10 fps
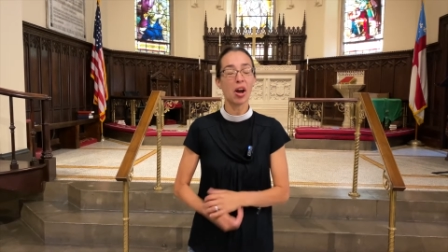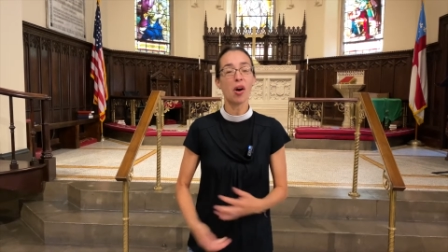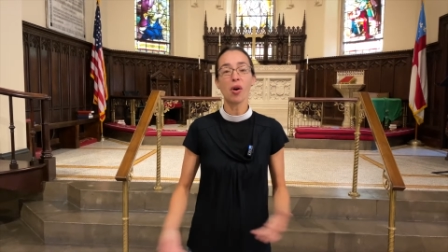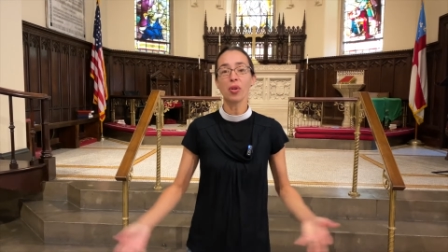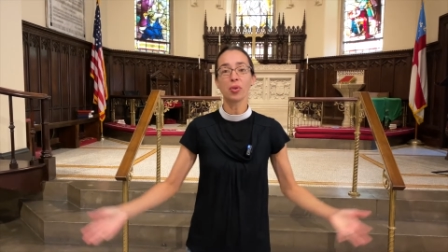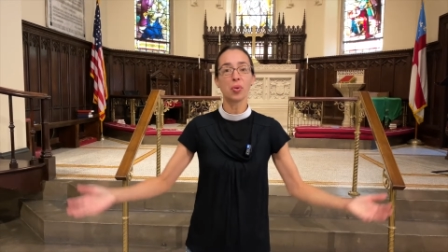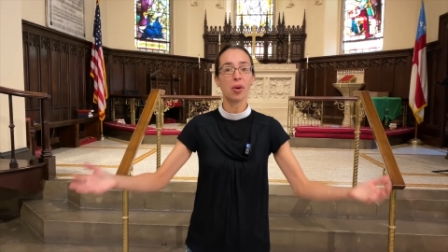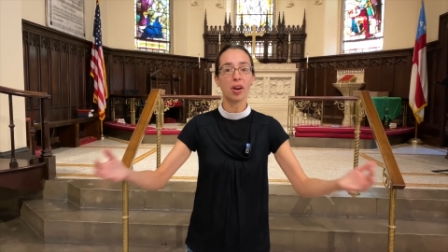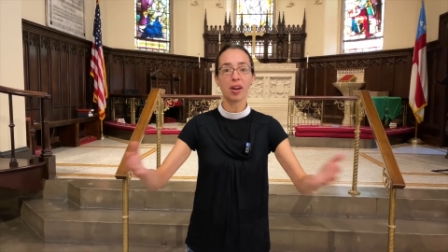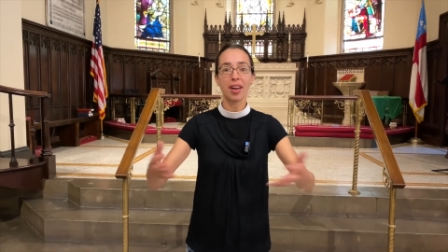All who
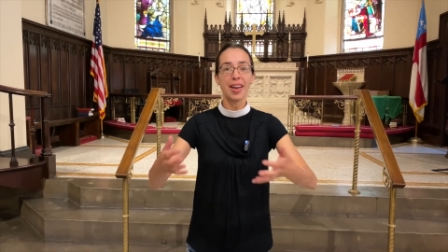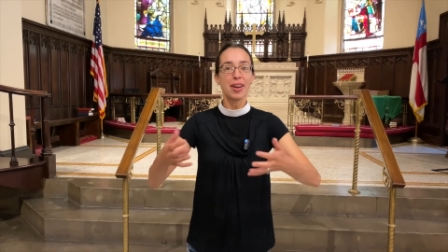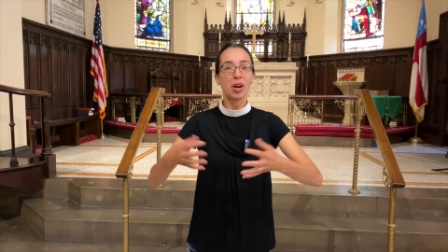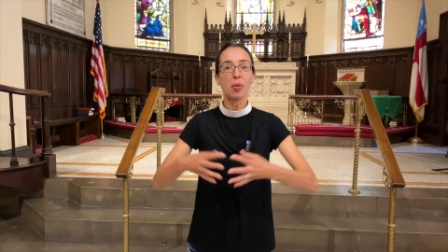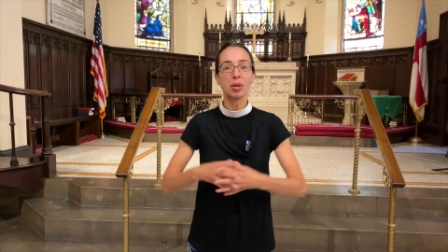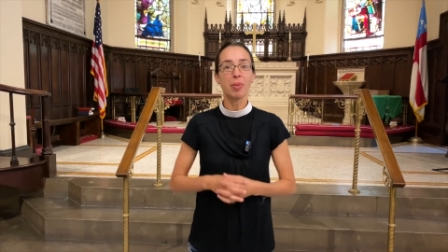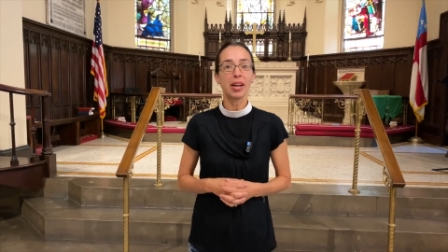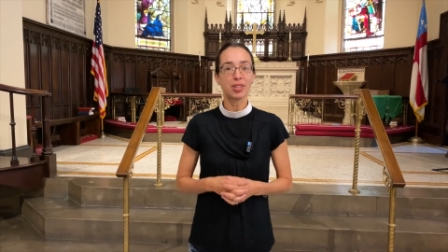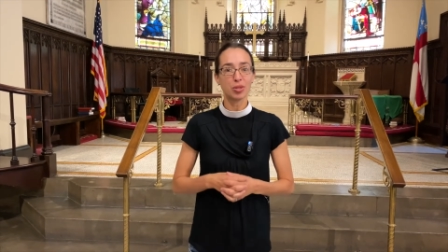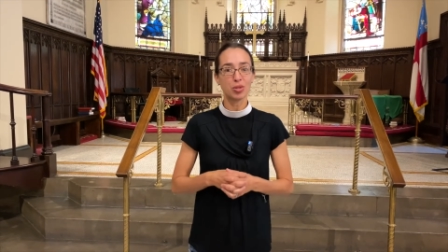are going
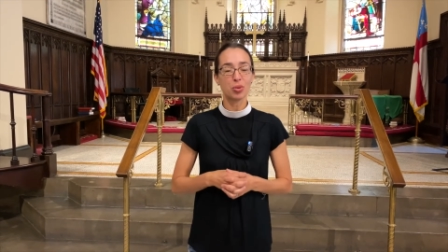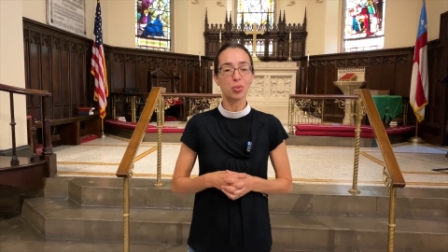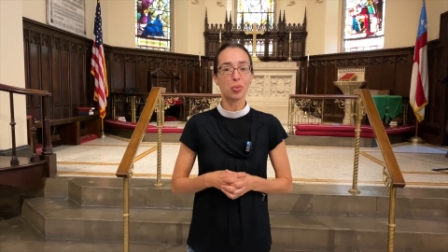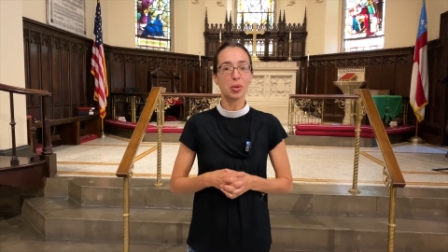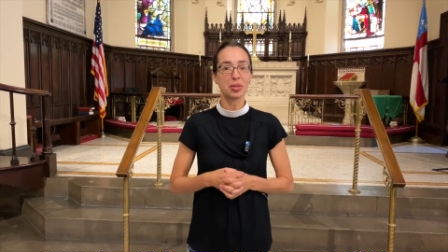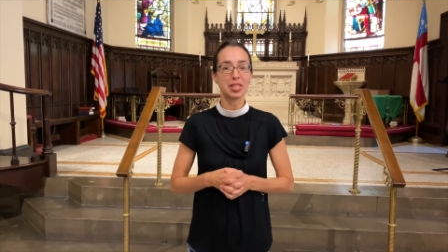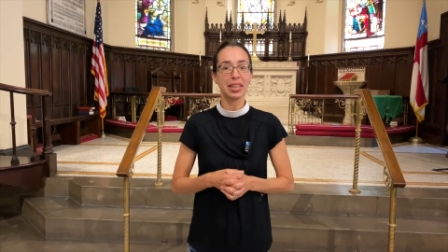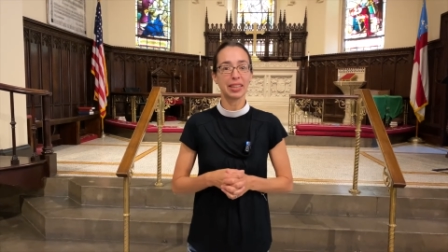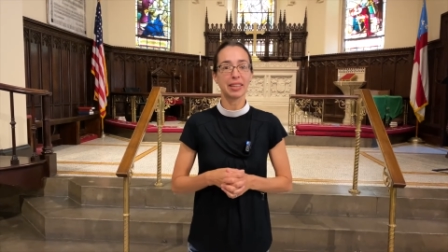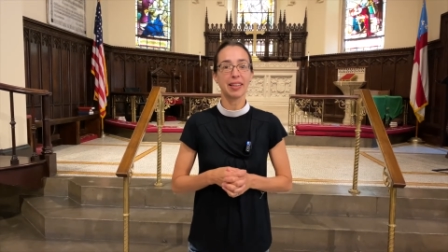back to school or
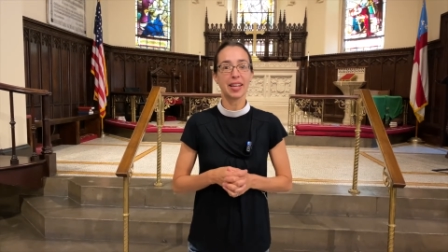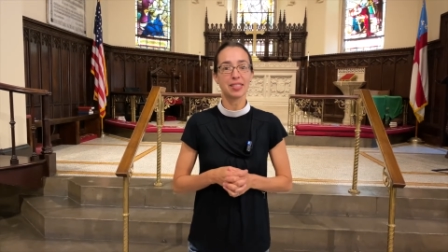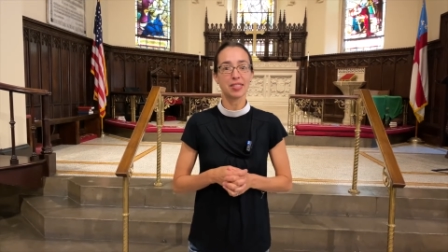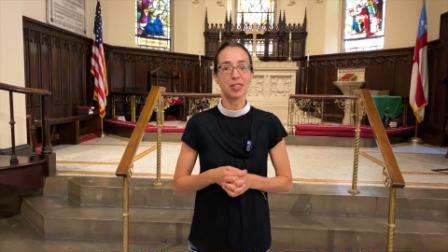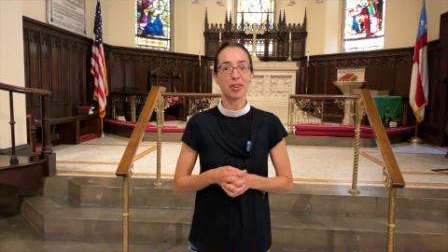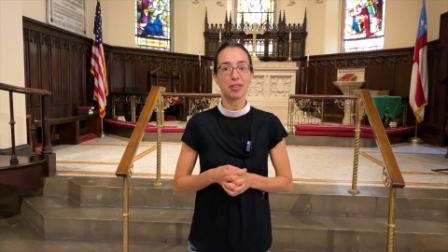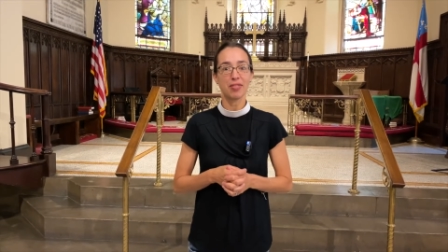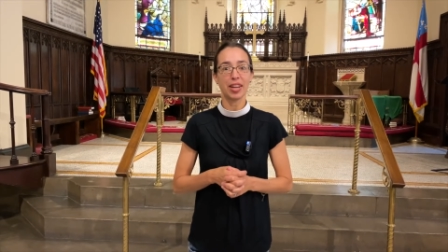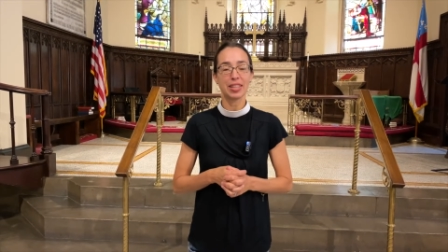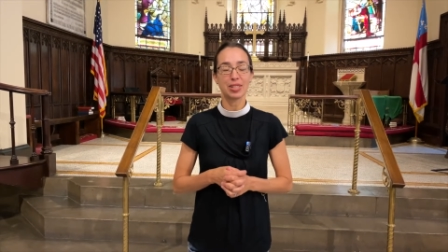taking classes are
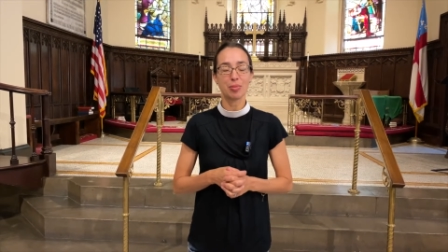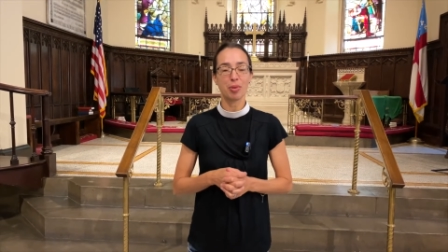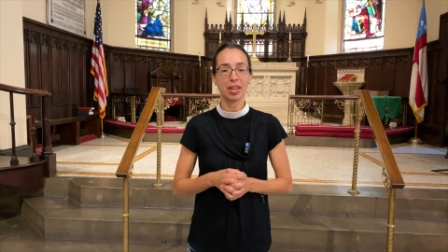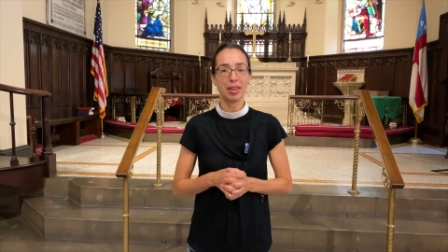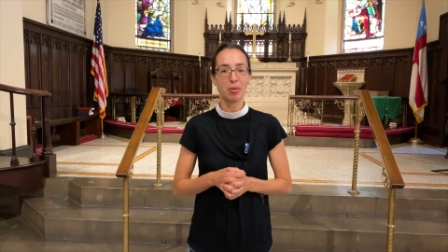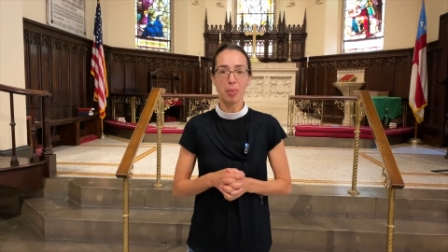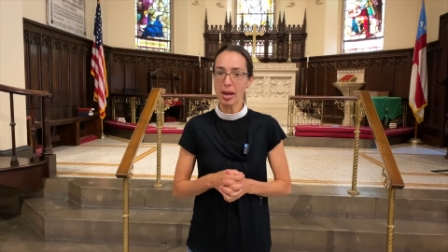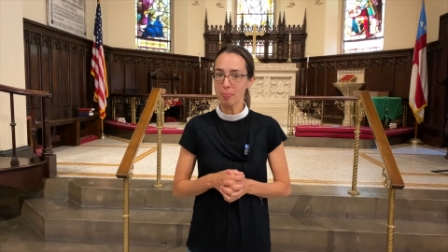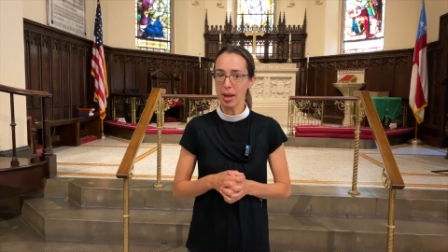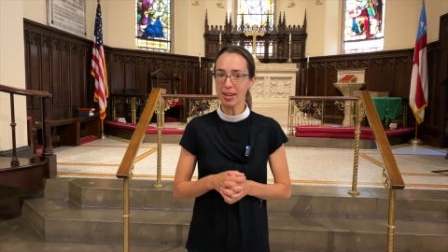invited to bring their
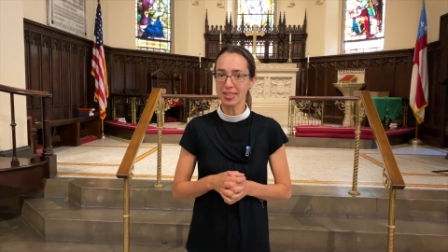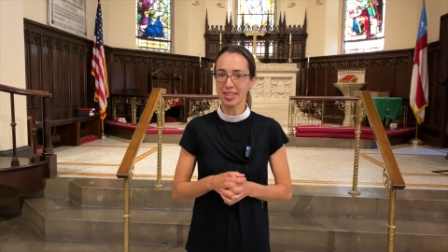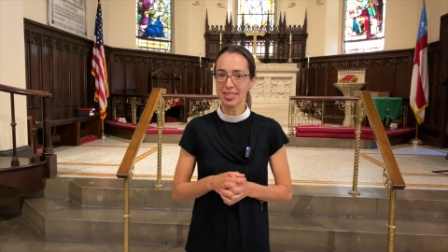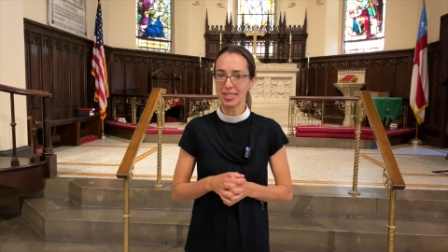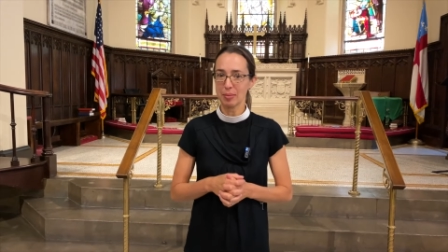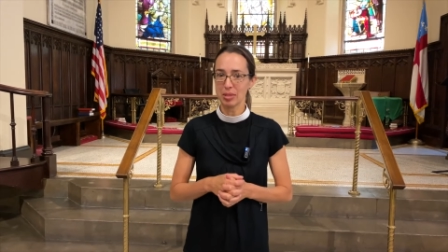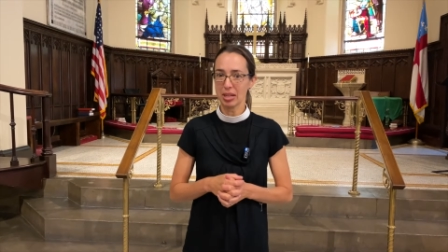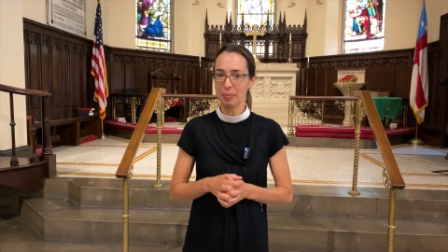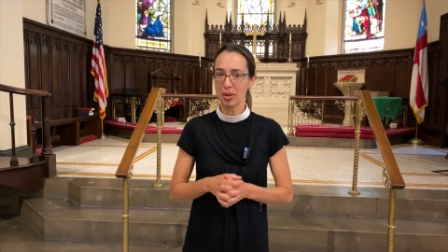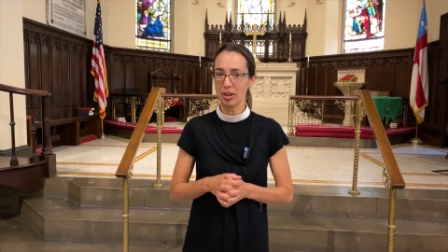backpacks on
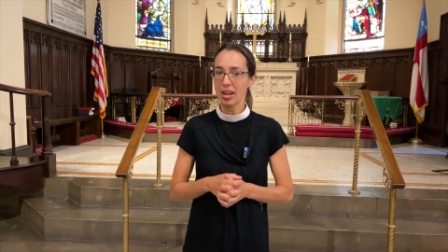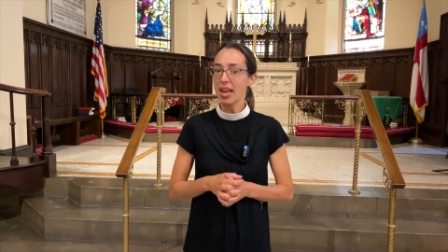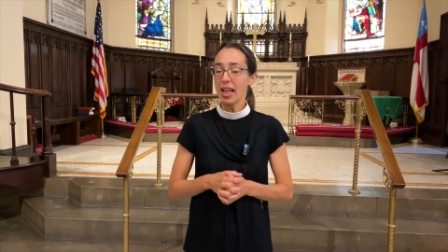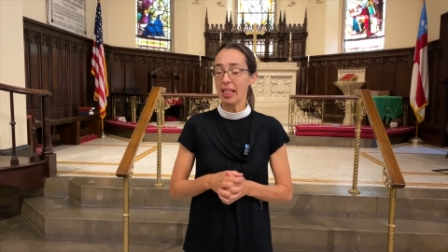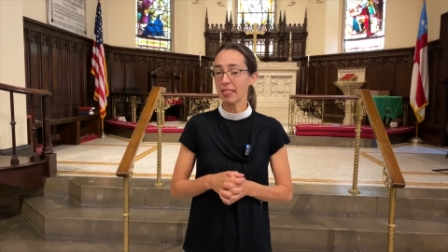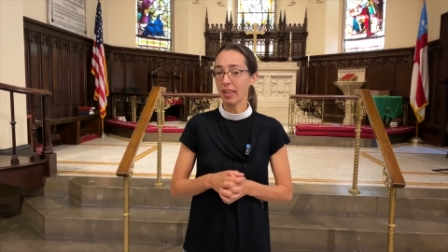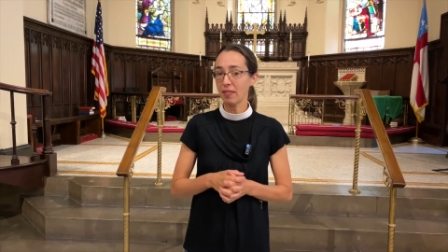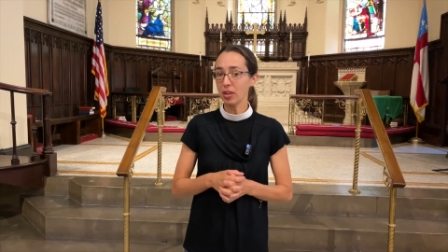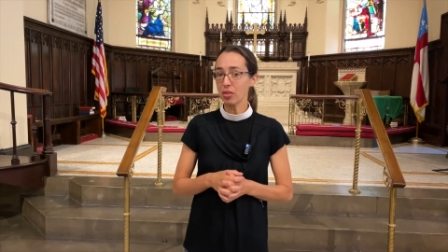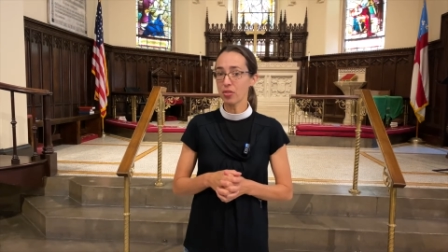September
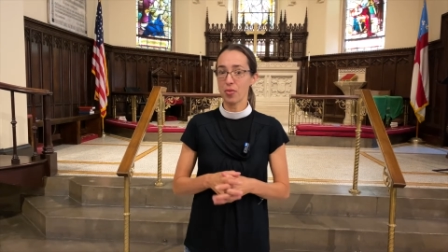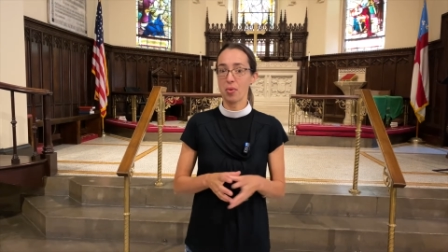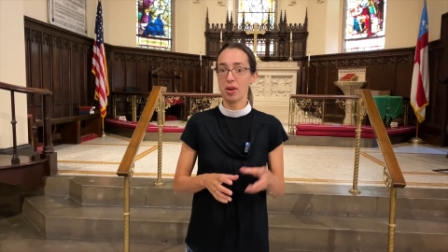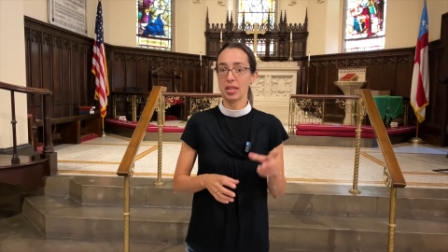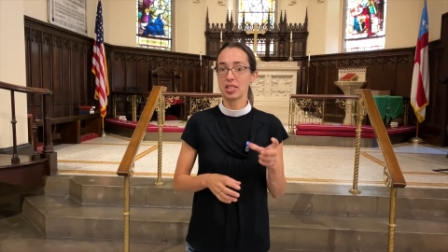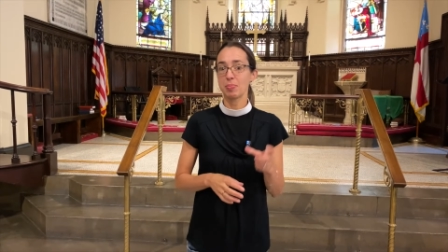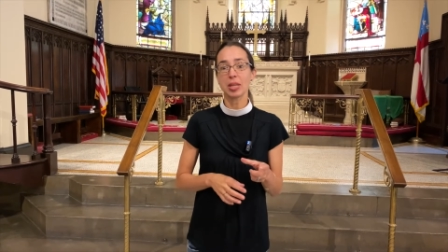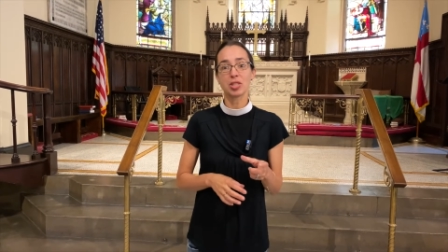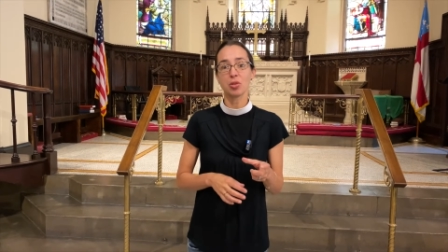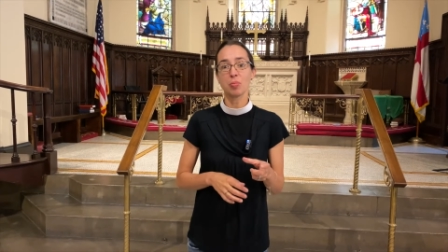11th for a
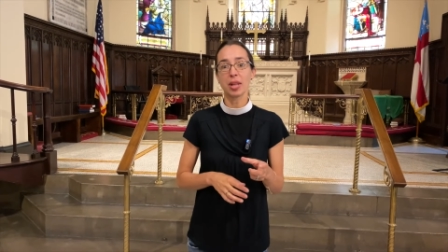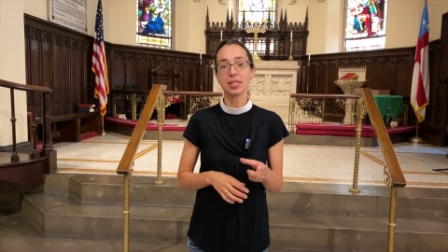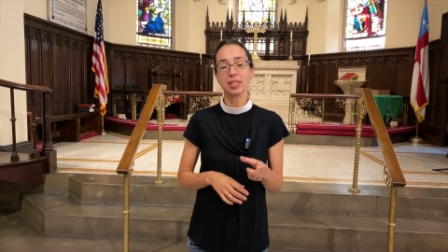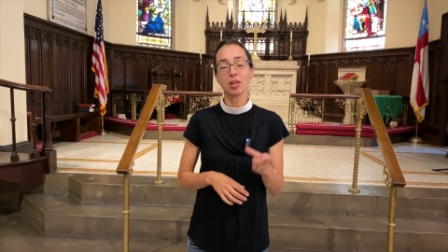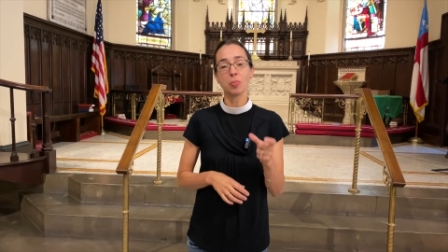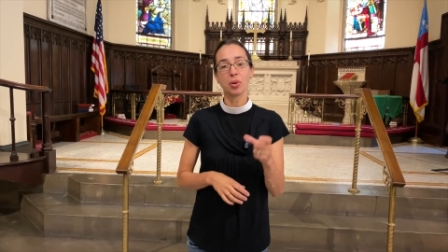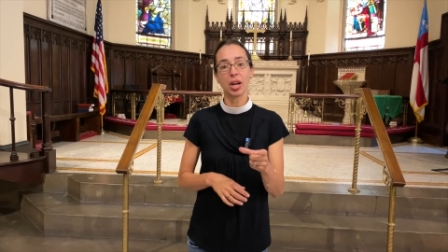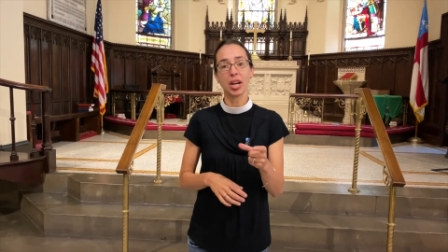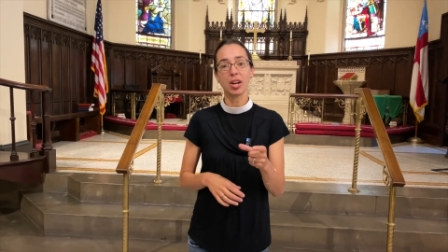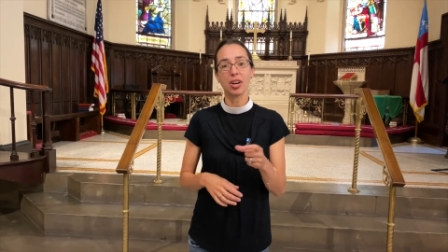special blessing
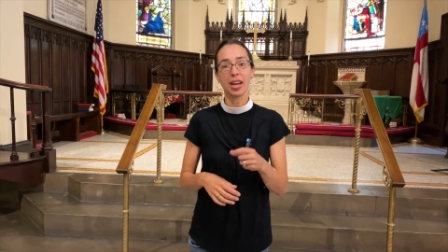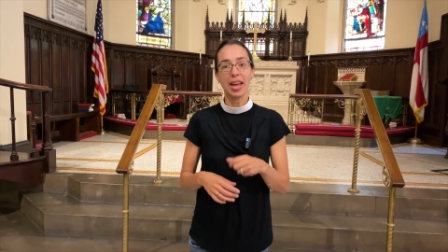prayer